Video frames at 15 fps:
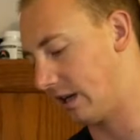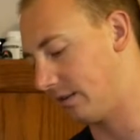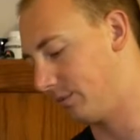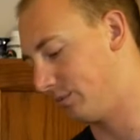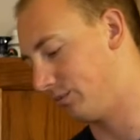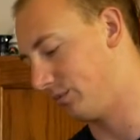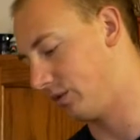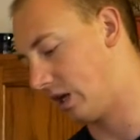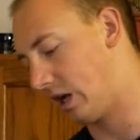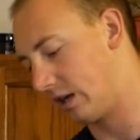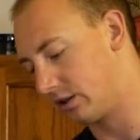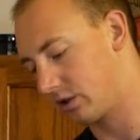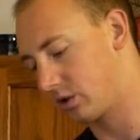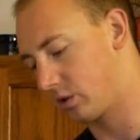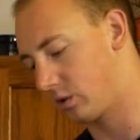I'm
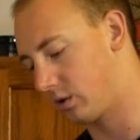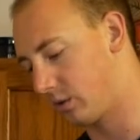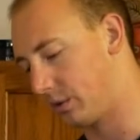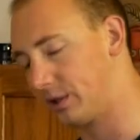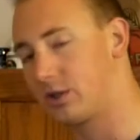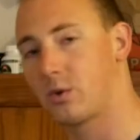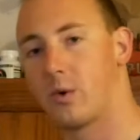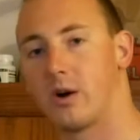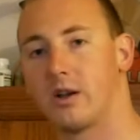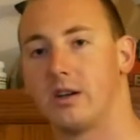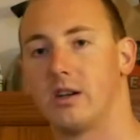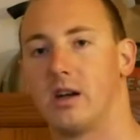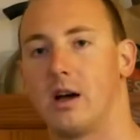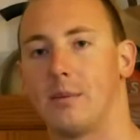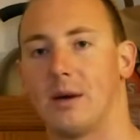not sure which one
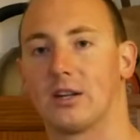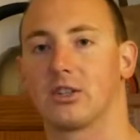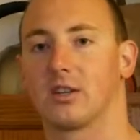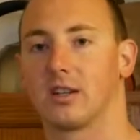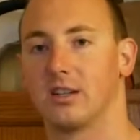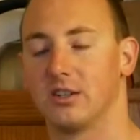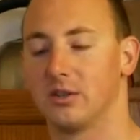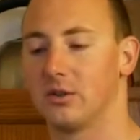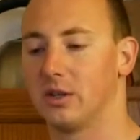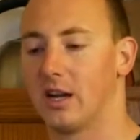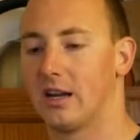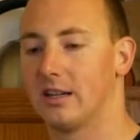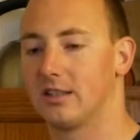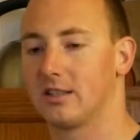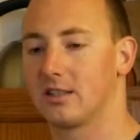I'm actually going to do
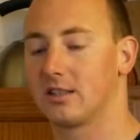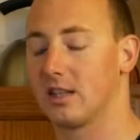yet.